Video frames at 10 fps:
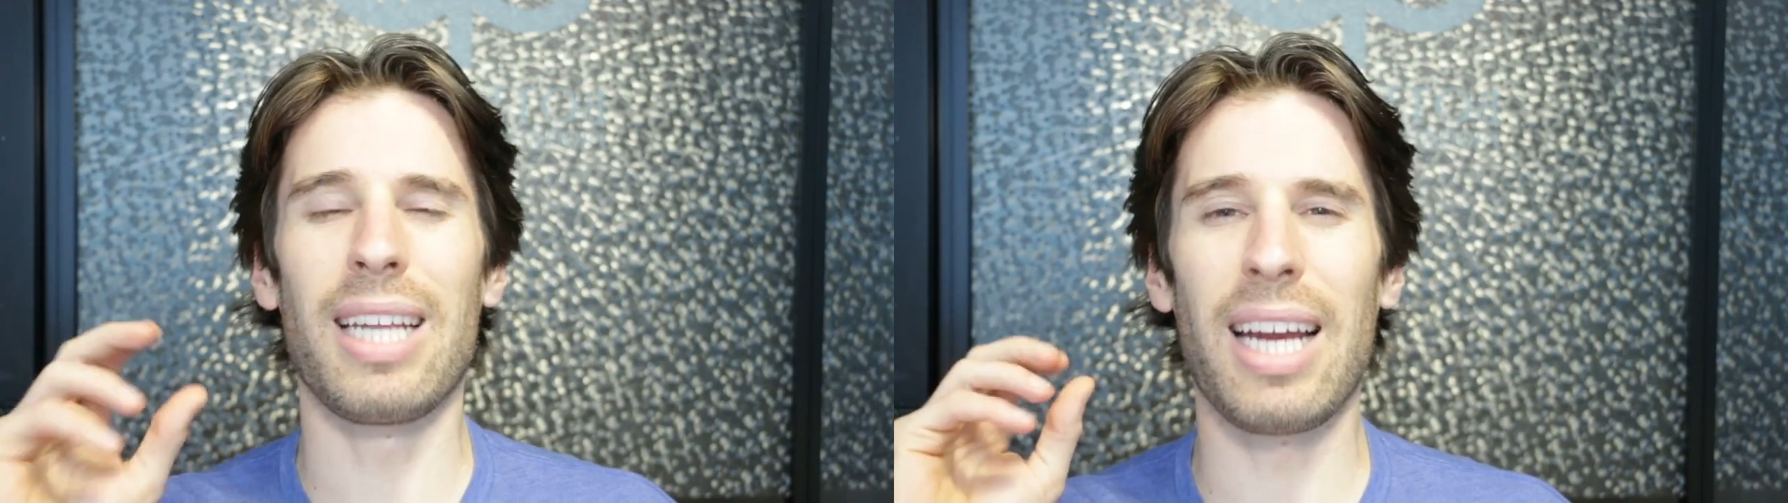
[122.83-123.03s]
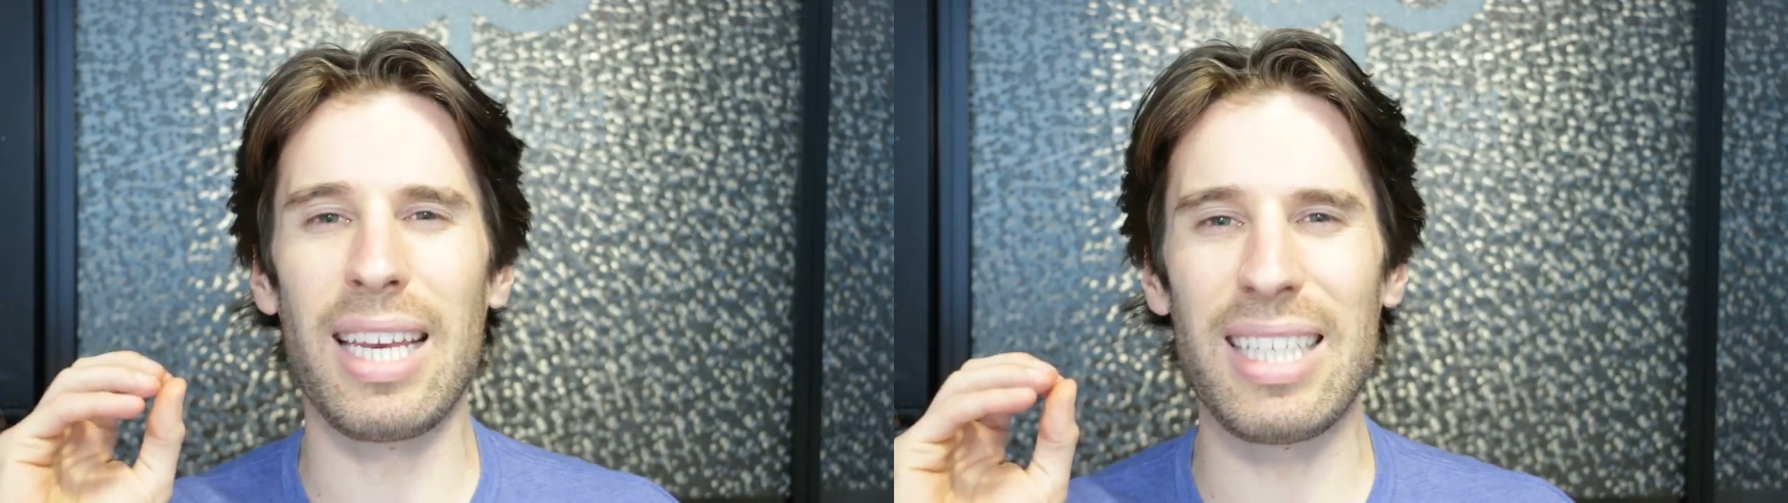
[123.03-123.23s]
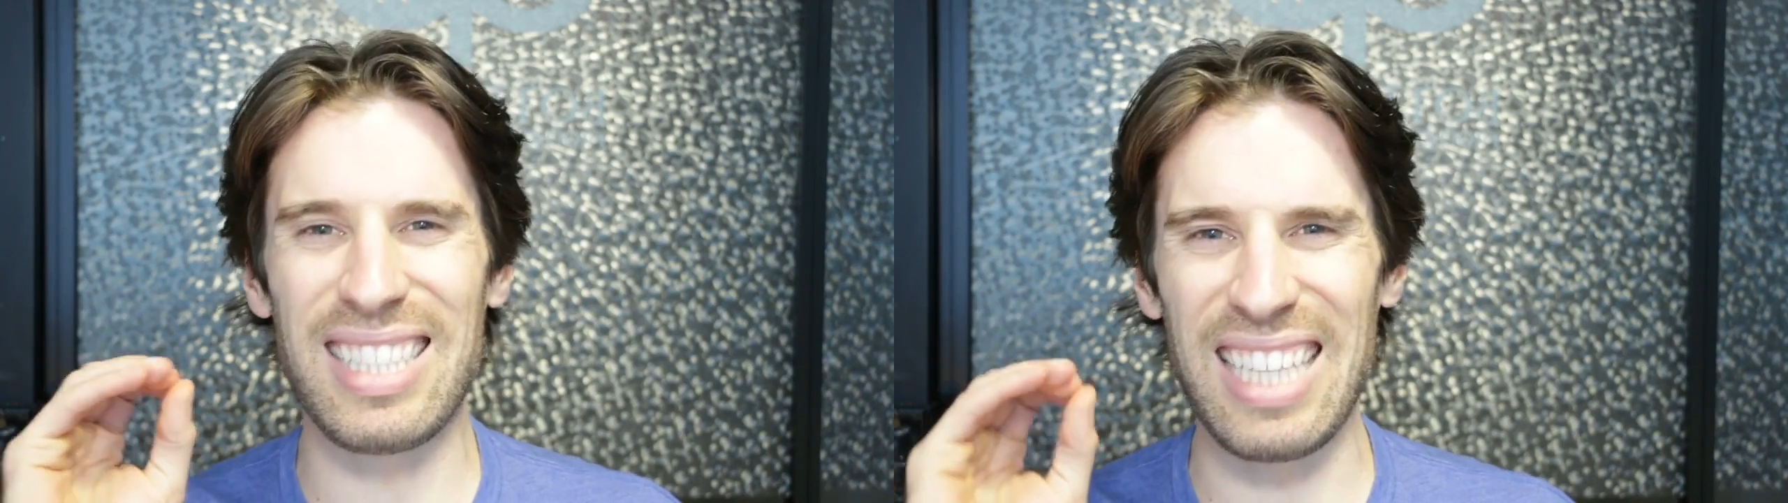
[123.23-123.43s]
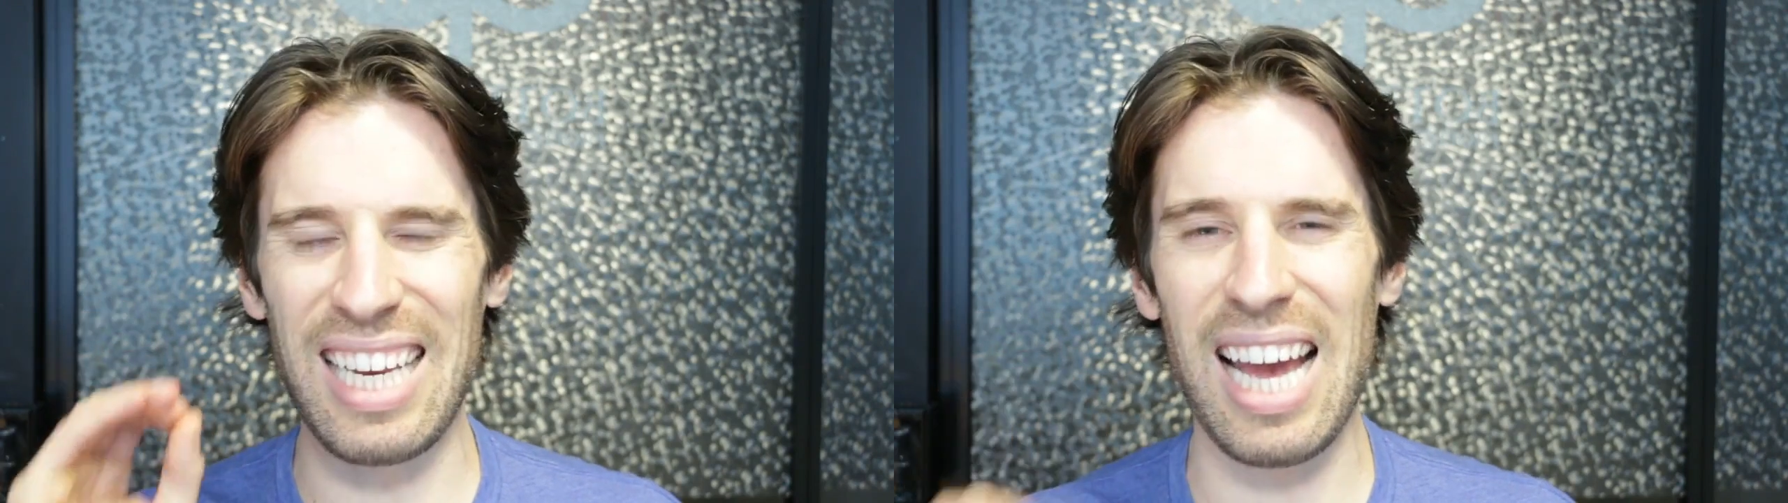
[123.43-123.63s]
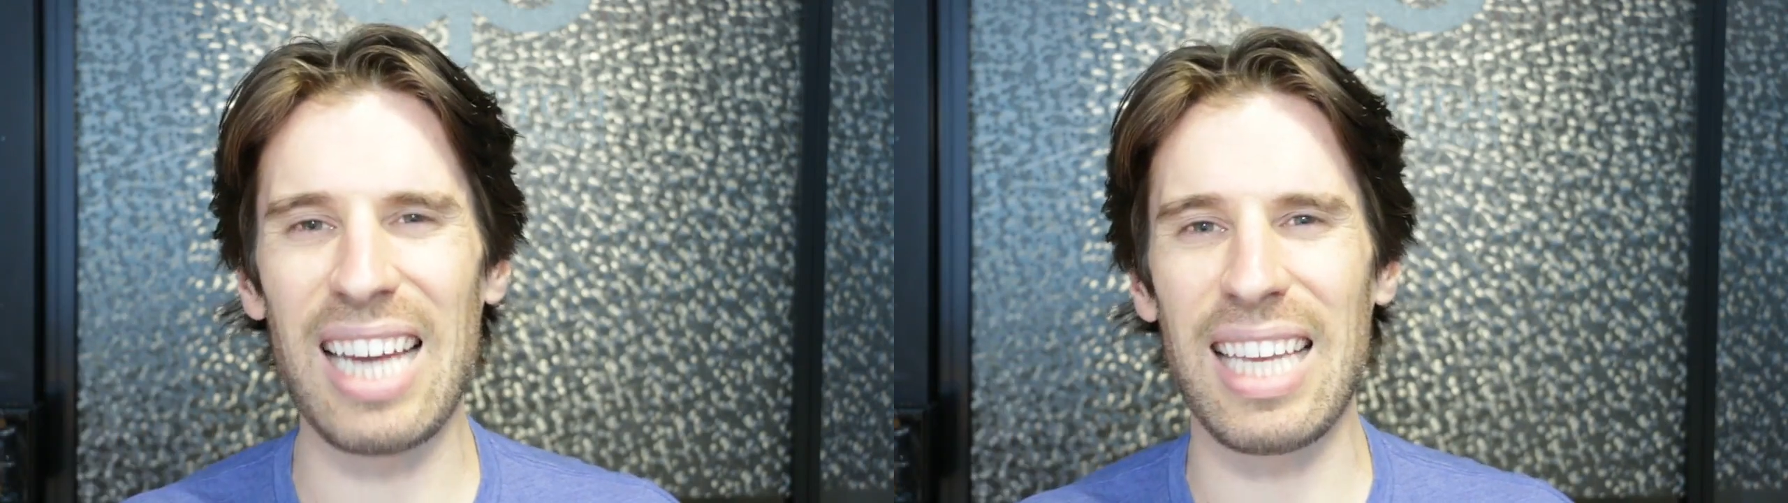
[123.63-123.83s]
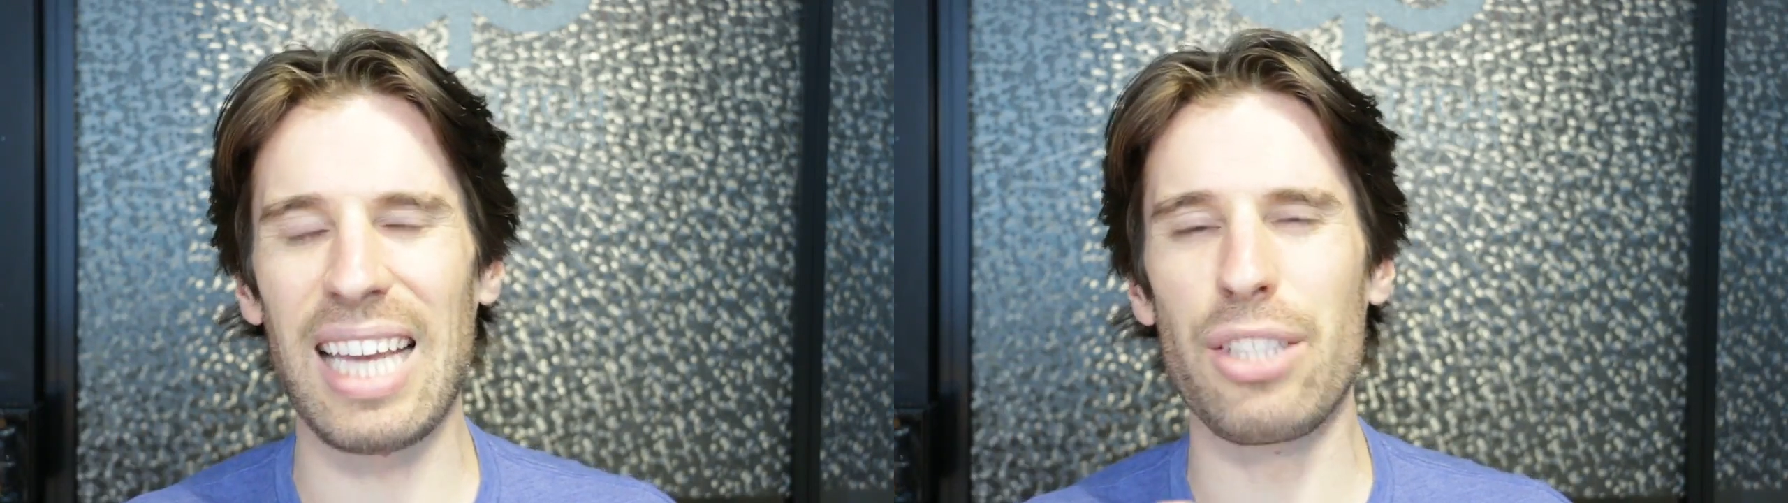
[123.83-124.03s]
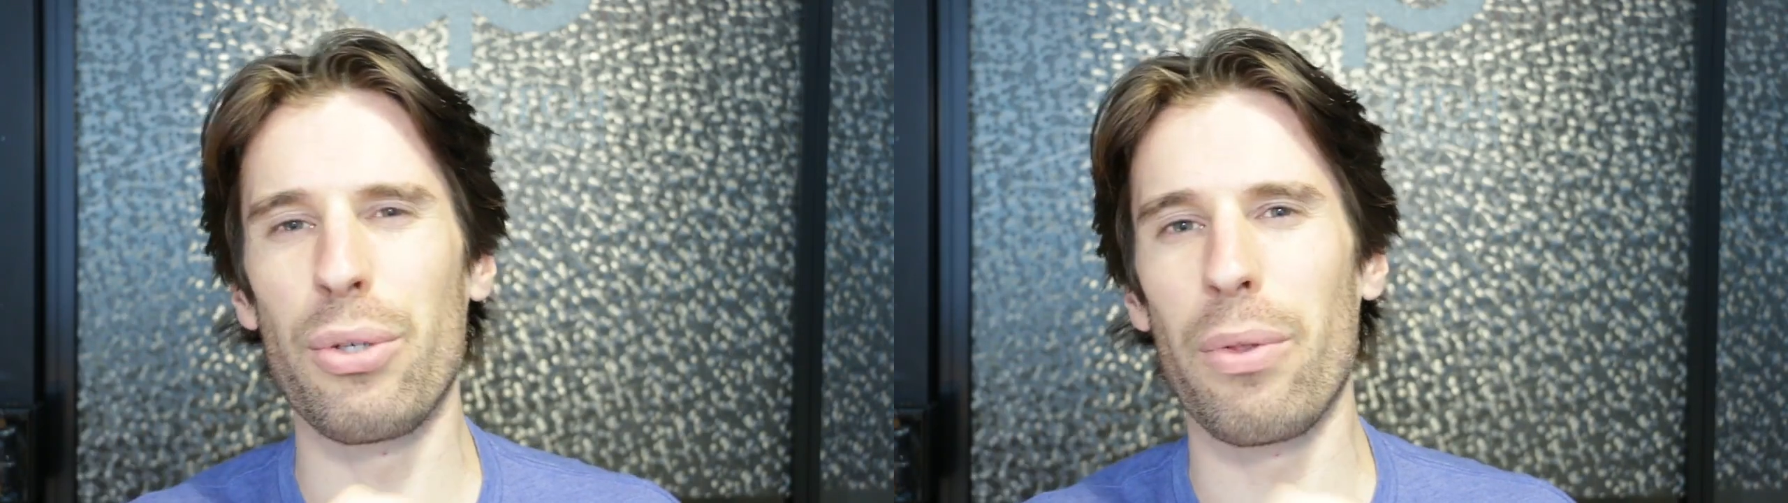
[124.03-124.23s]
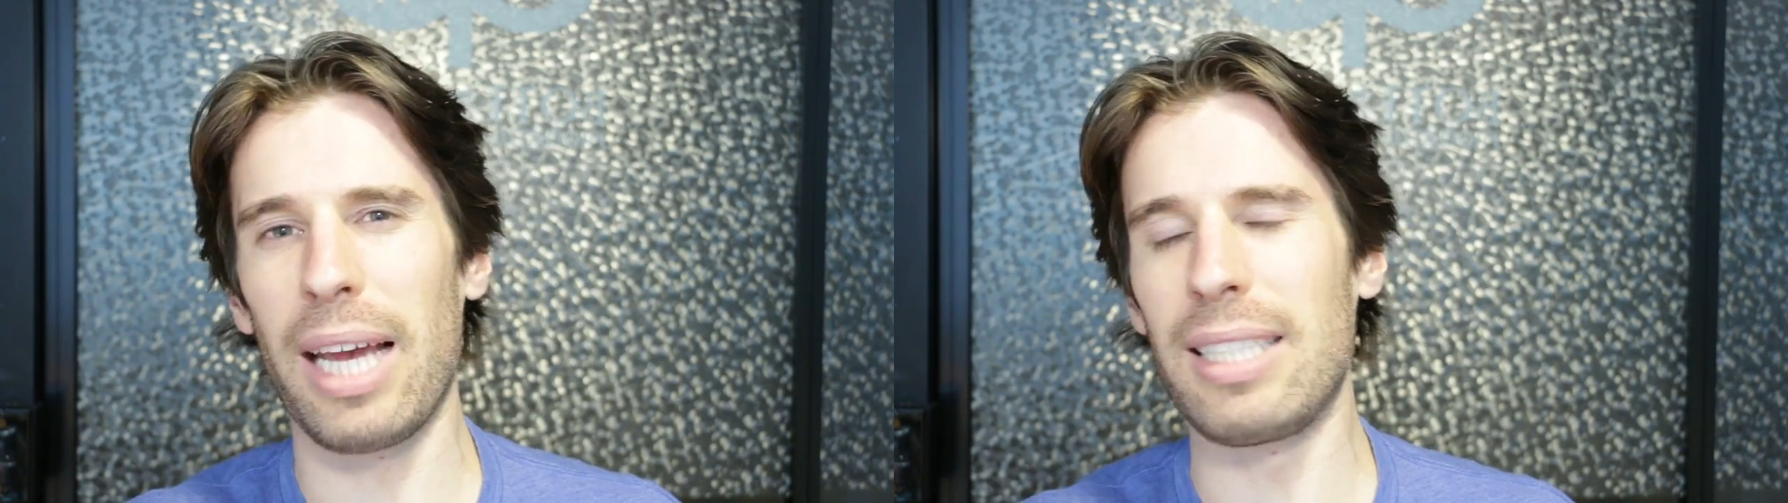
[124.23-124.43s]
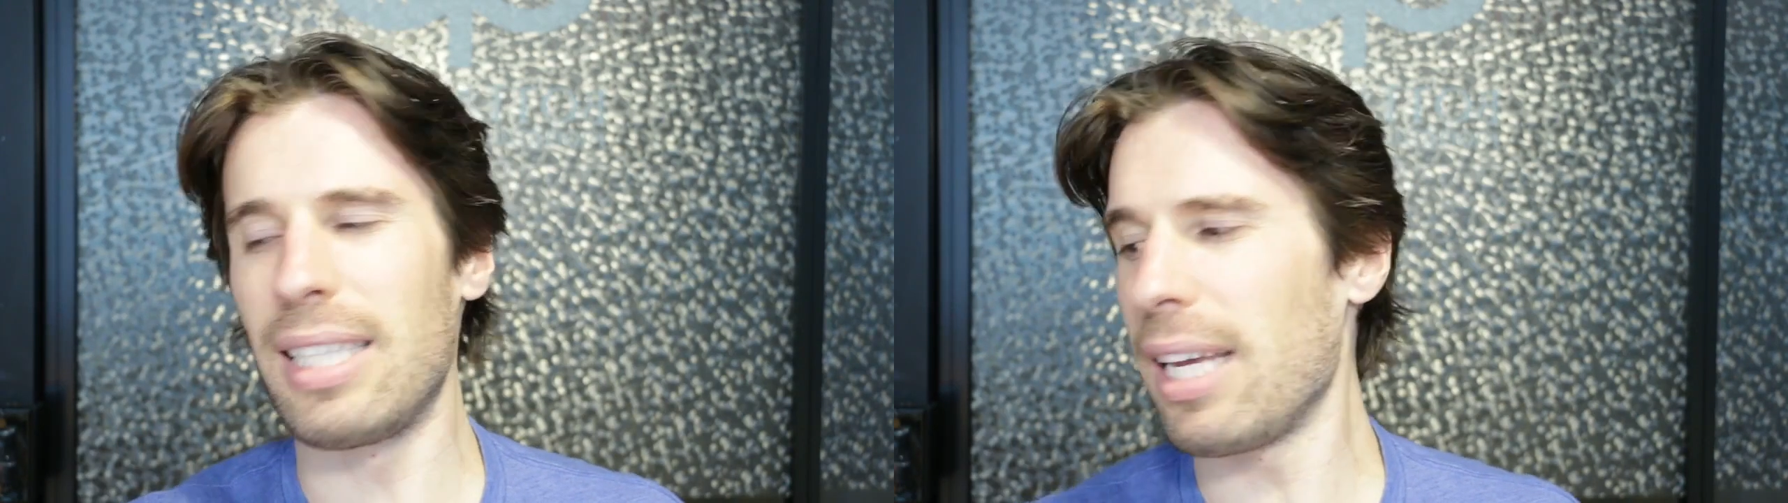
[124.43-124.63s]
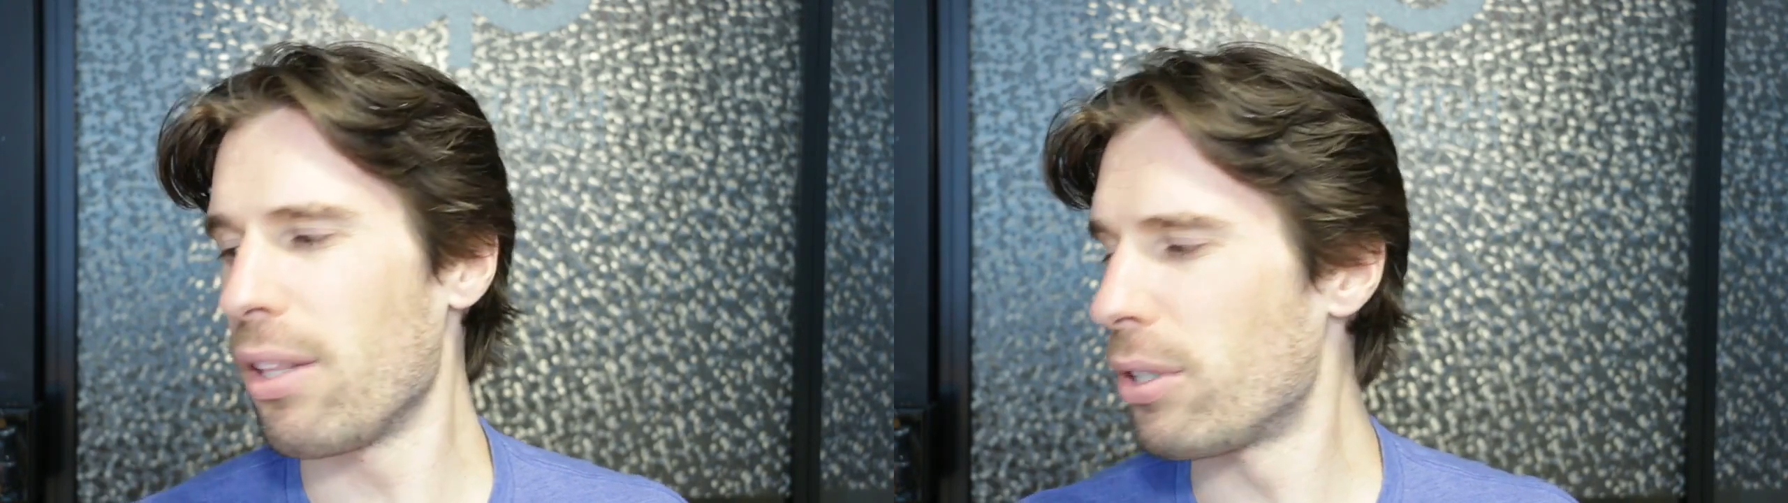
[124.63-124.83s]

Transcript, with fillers: that I did not get to that day.